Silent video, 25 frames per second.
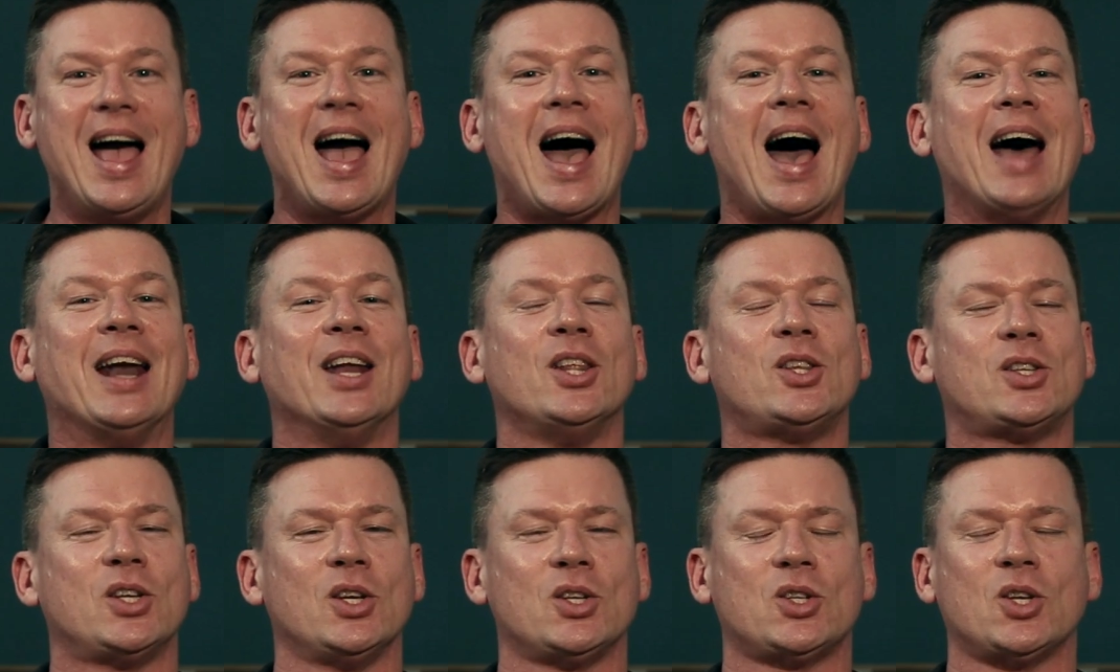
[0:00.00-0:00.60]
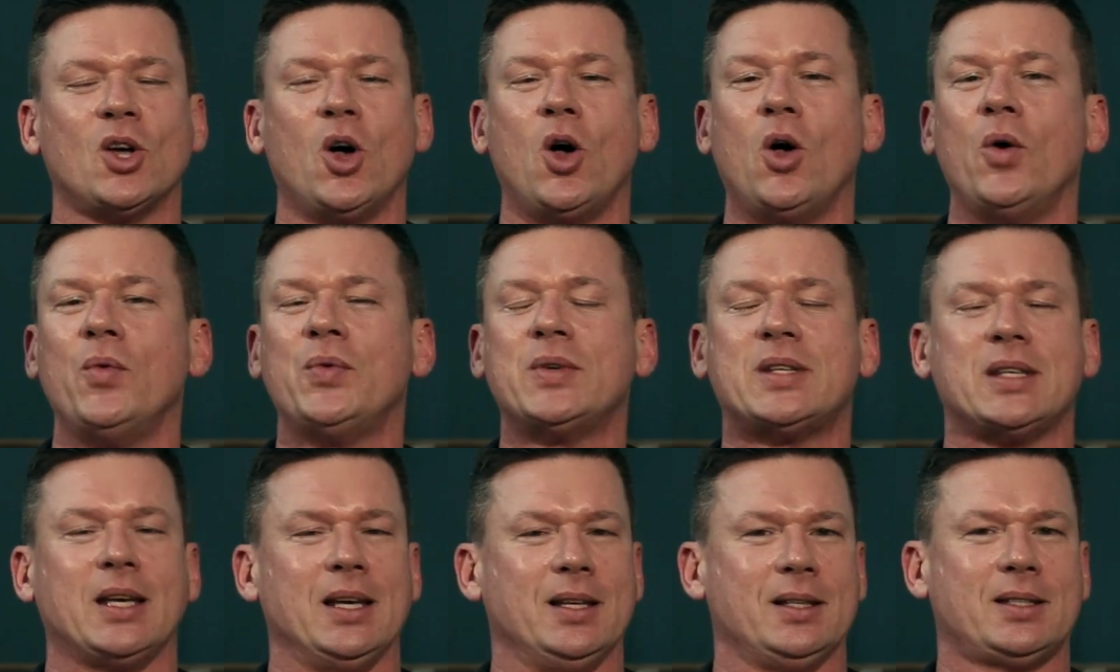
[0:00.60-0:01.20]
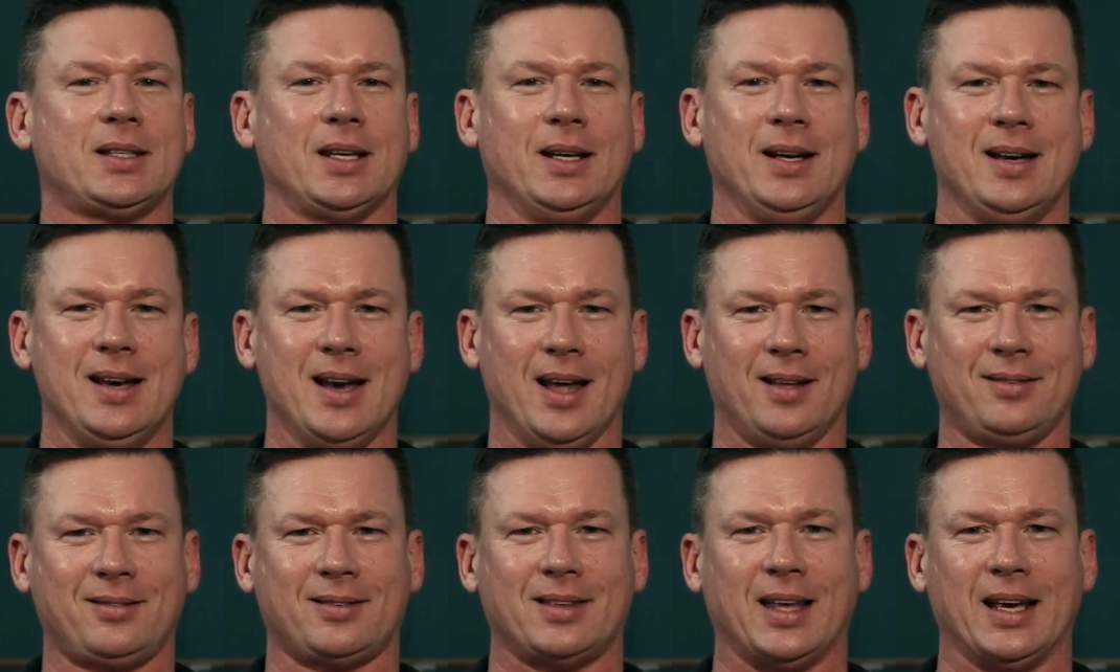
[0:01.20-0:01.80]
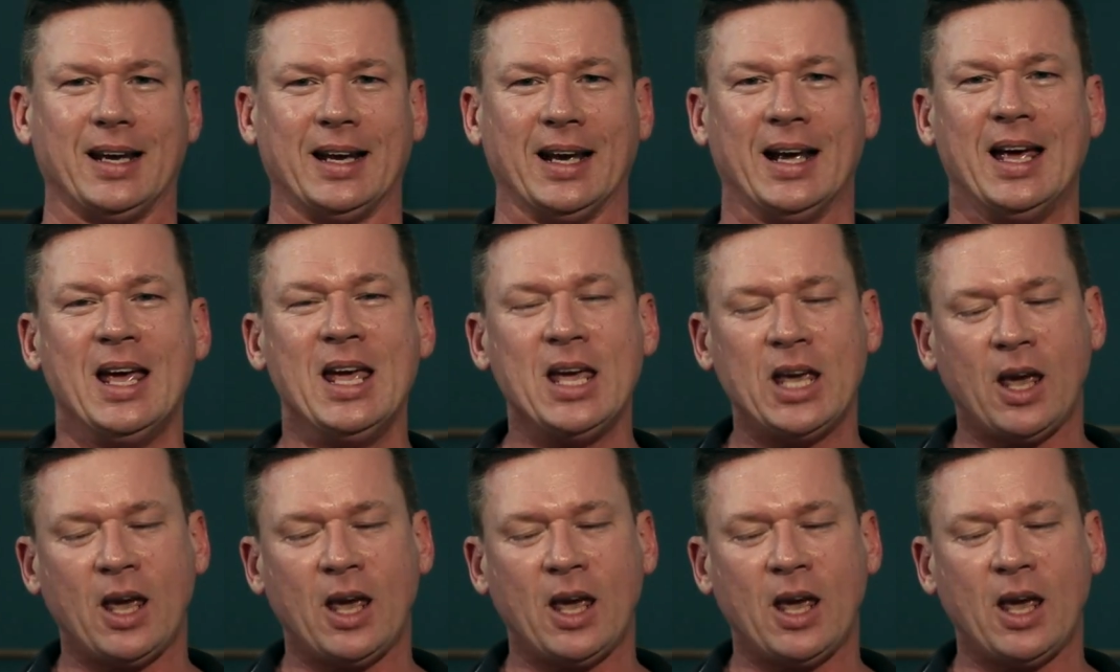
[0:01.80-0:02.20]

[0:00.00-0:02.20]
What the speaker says: and it dissolves into nothing.